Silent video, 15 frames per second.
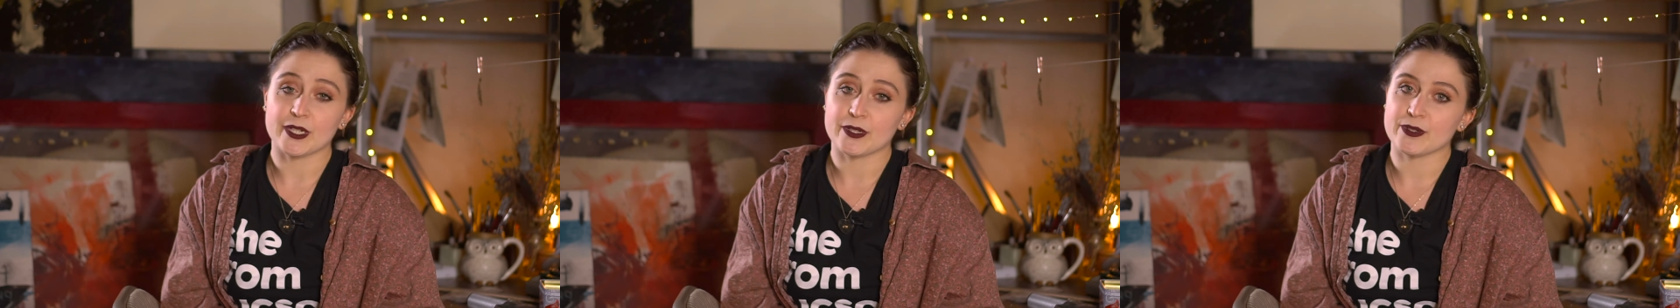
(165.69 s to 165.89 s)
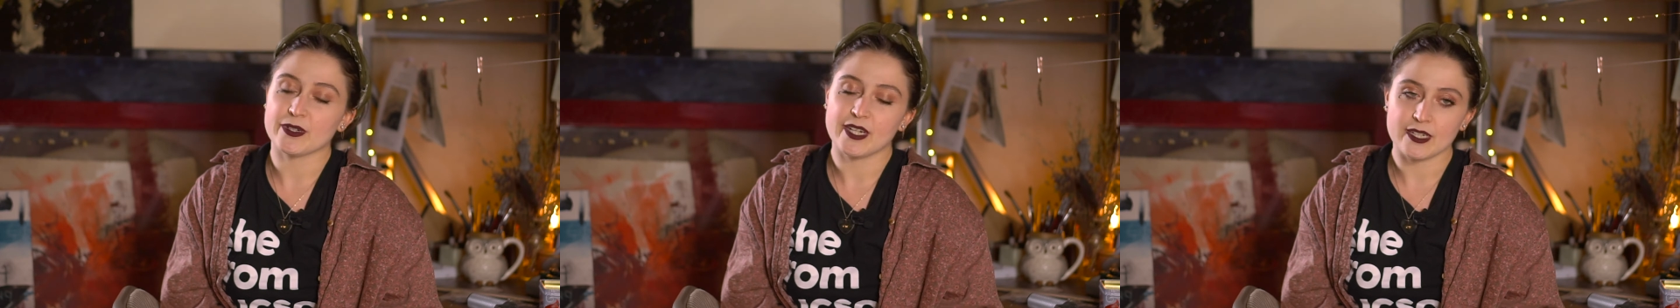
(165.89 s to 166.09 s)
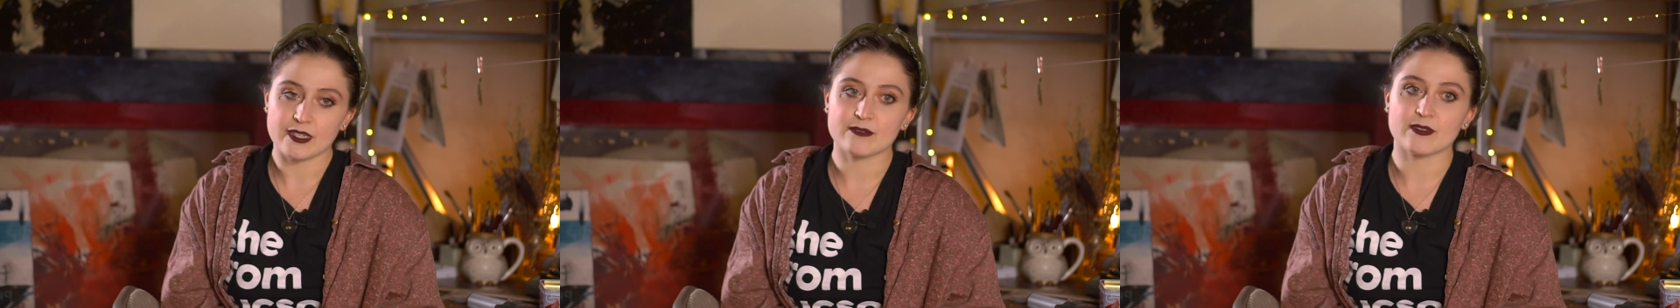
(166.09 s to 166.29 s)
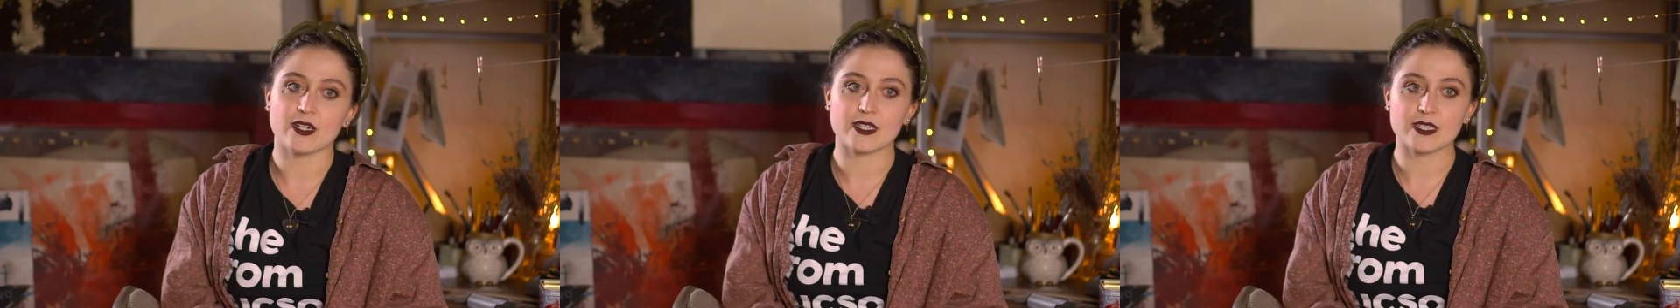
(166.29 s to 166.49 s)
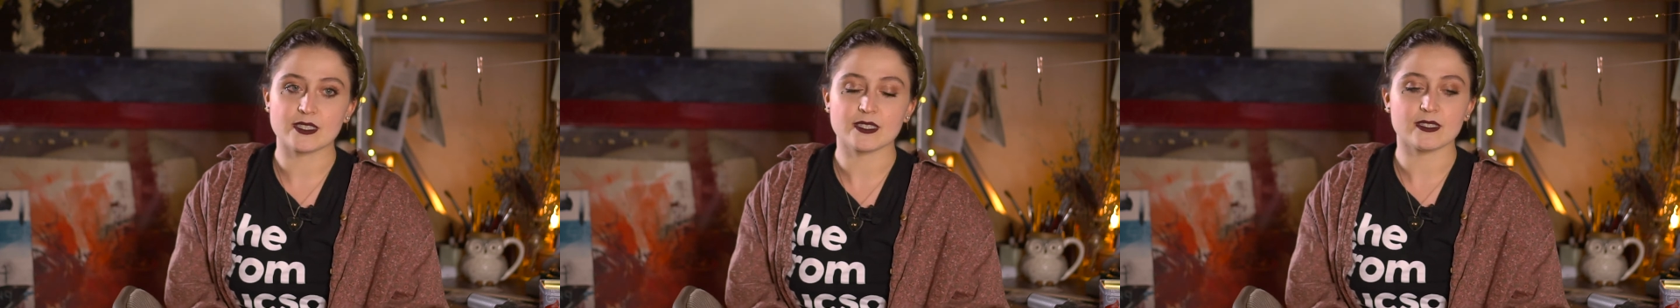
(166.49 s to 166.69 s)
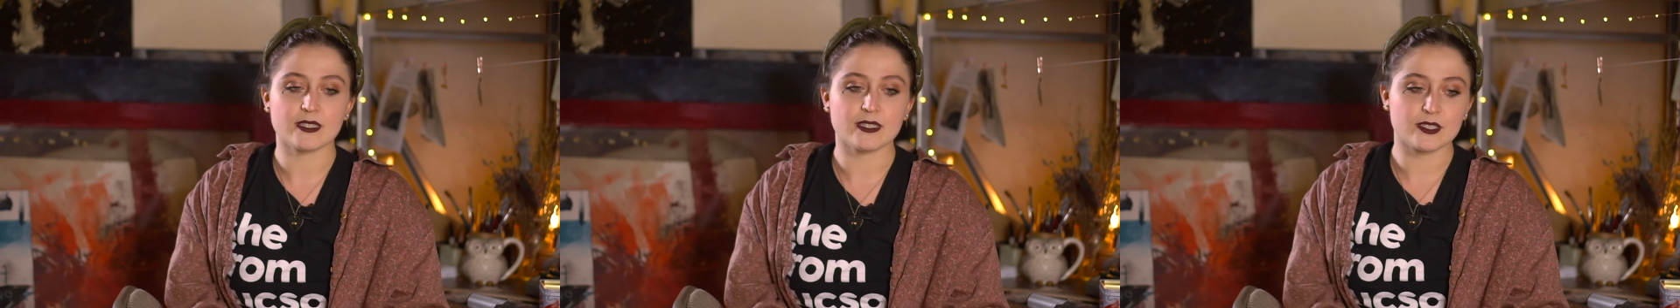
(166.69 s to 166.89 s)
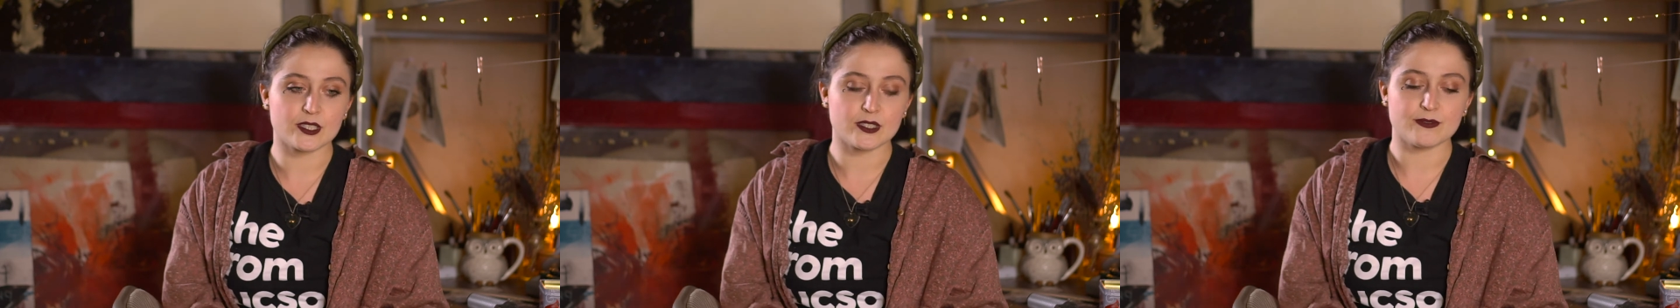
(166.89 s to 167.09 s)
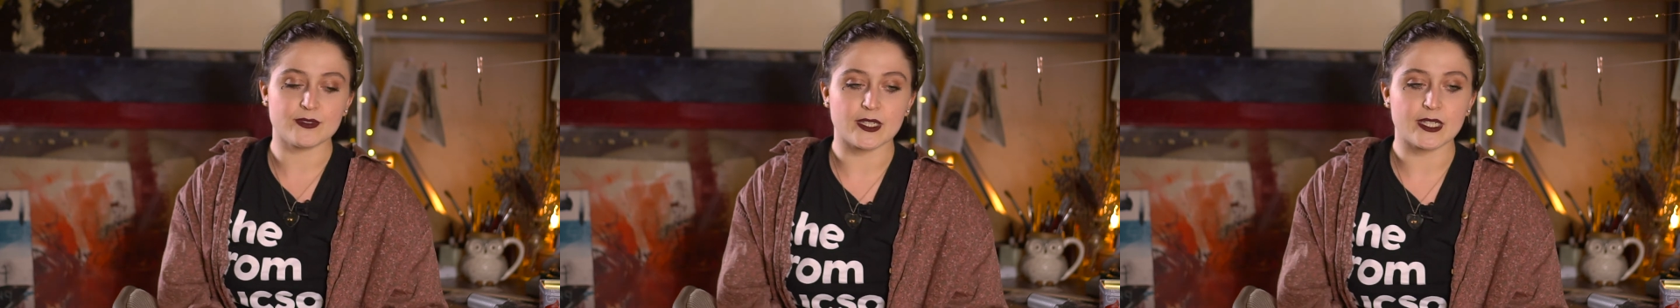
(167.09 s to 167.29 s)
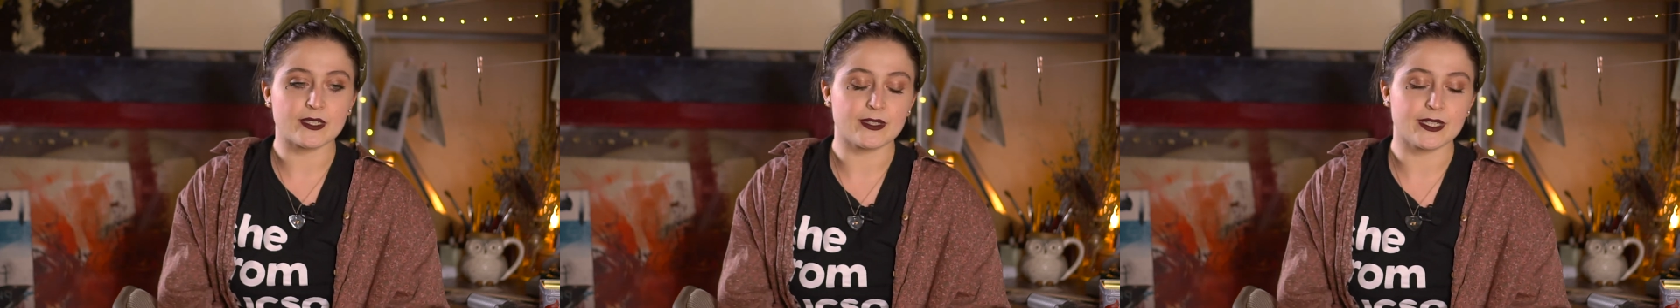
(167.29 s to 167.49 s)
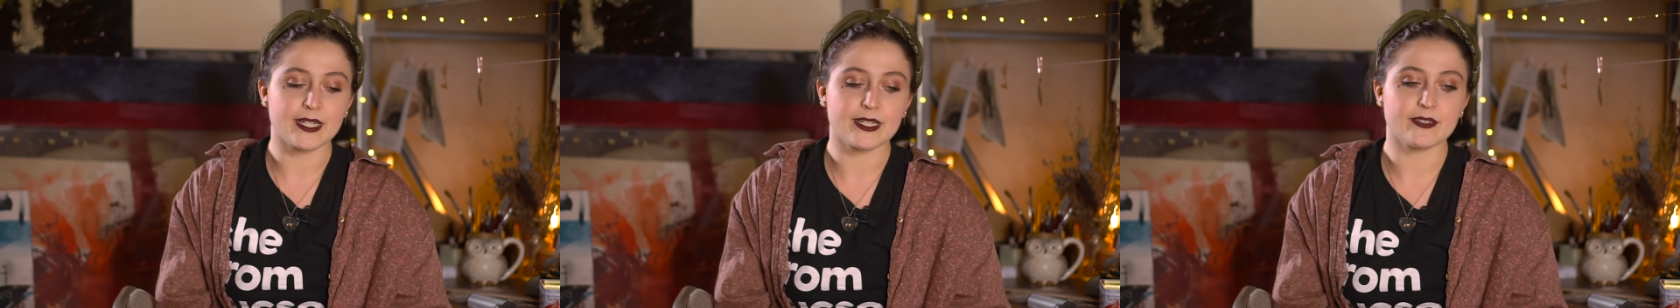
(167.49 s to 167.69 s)
creative, honestly. She's a very
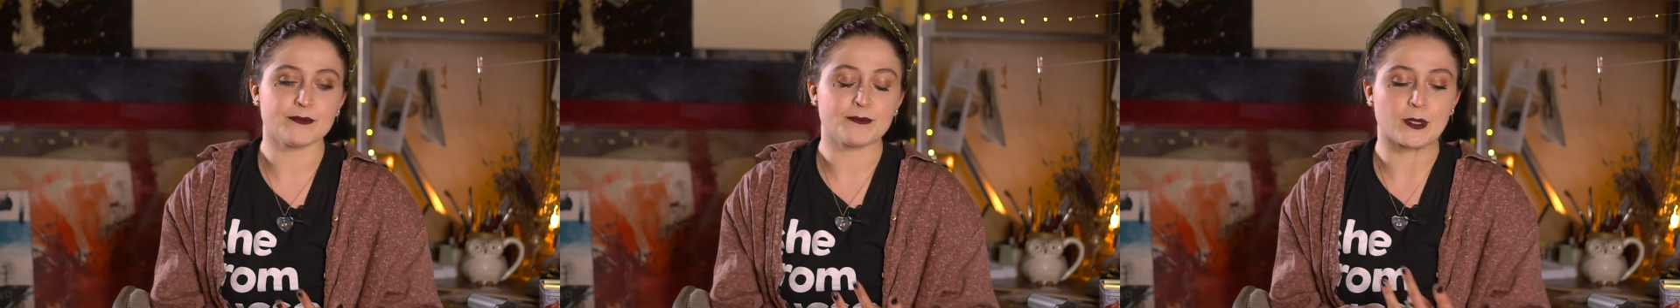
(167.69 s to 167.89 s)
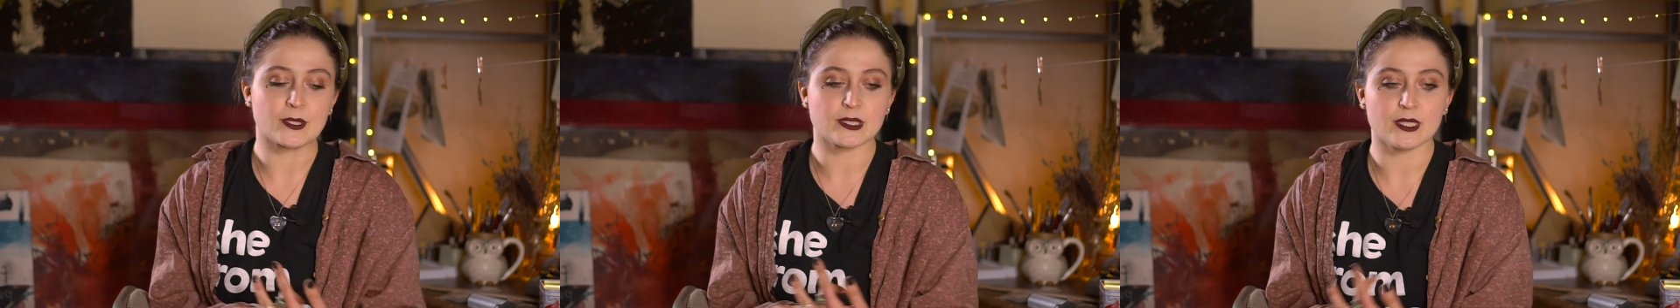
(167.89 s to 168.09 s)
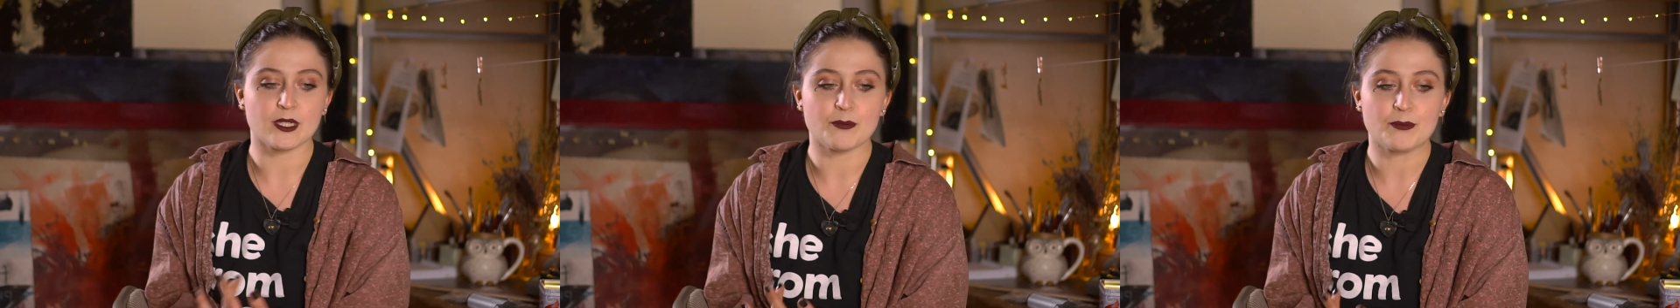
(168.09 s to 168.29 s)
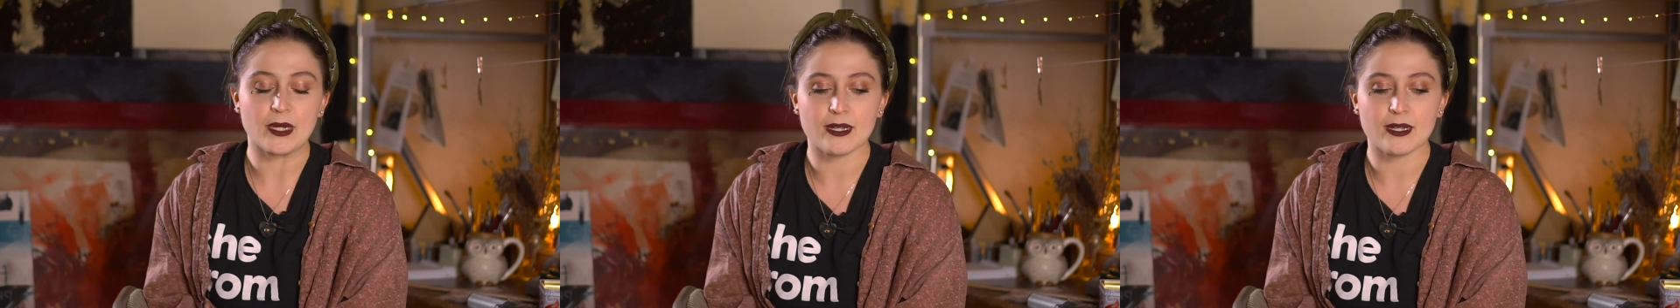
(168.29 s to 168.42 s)
creative person.